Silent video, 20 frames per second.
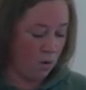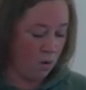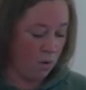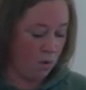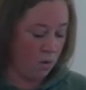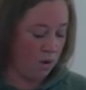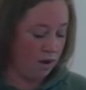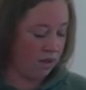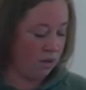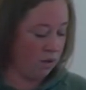
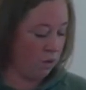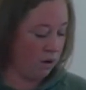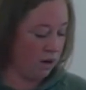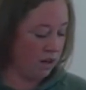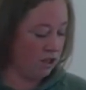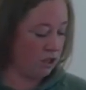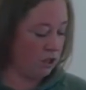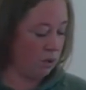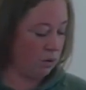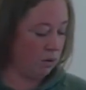with
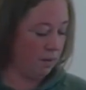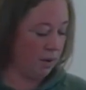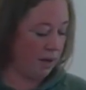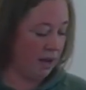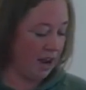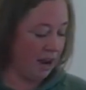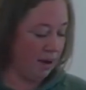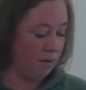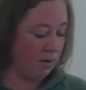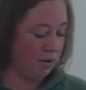which you will be
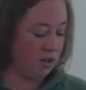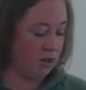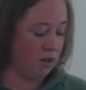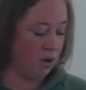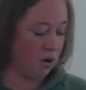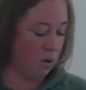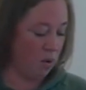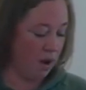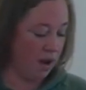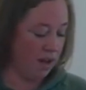able to
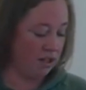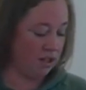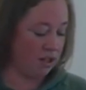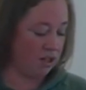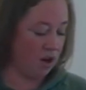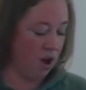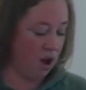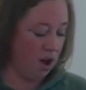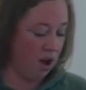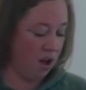quench
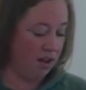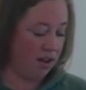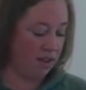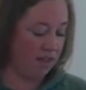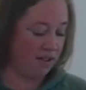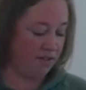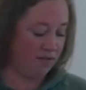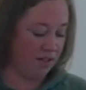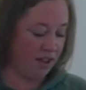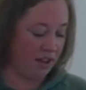all
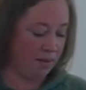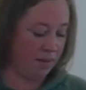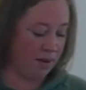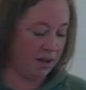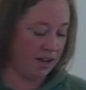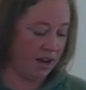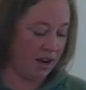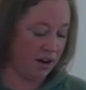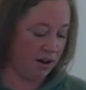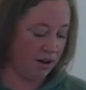the
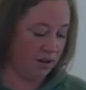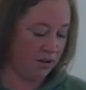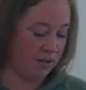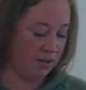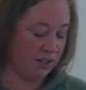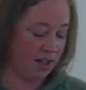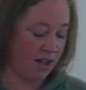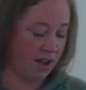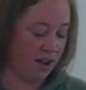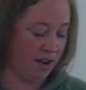flaming
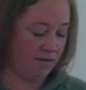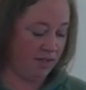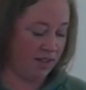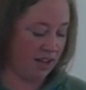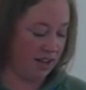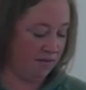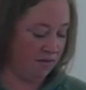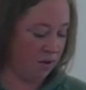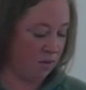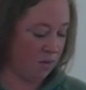arrows of the
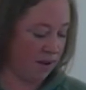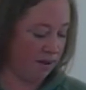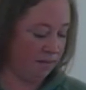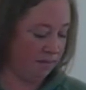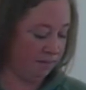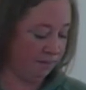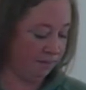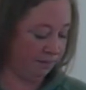evil one.